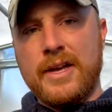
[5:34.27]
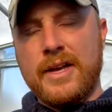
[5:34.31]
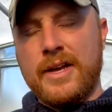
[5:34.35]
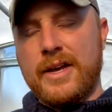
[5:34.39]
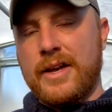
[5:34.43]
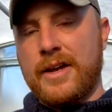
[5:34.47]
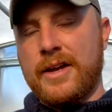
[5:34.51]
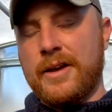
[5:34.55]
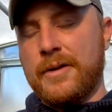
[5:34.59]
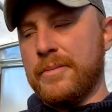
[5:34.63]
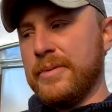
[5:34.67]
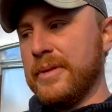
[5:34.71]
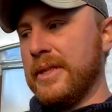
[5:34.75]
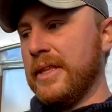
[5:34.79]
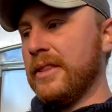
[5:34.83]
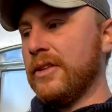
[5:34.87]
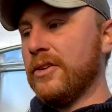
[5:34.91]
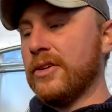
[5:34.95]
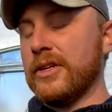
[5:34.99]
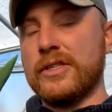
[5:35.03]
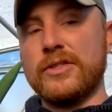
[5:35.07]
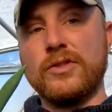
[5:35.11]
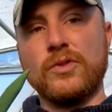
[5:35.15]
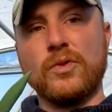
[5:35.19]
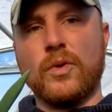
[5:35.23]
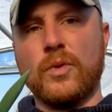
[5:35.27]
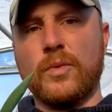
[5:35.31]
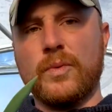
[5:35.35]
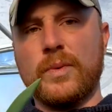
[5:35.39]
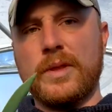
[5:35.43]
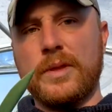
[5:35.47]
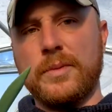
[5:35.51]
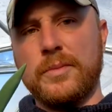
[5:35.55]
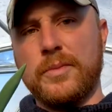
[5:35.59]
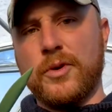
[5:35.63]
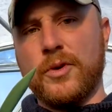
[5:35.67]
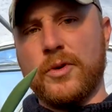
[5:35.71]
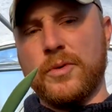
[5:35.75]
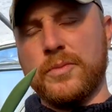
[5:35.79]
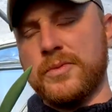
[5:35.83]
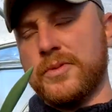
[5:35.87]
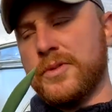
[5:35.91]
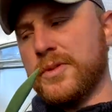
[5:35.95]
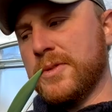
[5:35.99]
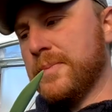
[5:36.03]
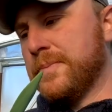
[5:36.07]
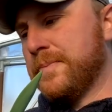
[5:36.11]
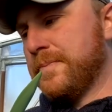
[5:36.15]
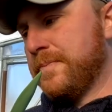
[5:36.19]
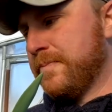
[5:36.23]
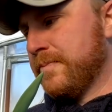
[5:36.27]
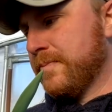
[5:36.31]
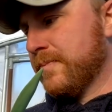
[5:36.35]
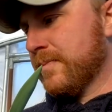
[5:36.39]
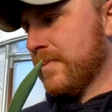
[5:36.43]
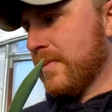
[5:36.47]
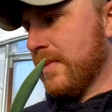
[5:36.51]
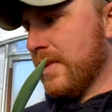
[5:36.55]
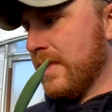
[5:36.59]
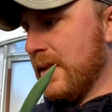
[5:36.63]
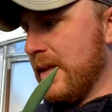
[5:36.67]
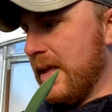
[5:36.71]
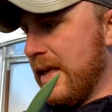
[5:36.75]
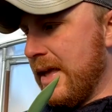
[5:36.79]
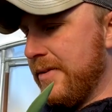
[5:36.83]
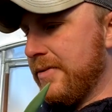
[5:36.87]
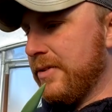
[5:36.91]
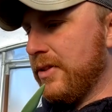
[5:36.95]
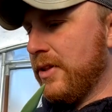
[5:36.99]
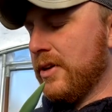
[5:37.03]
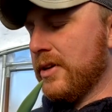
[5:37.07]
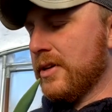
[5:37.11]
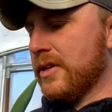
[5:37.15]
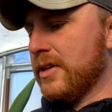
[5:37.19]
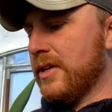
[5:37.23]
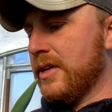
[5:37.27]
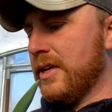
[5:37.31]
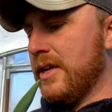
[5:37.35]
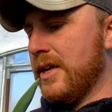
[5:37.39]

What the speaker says: but then they'll get stored with the bulbs. Have a long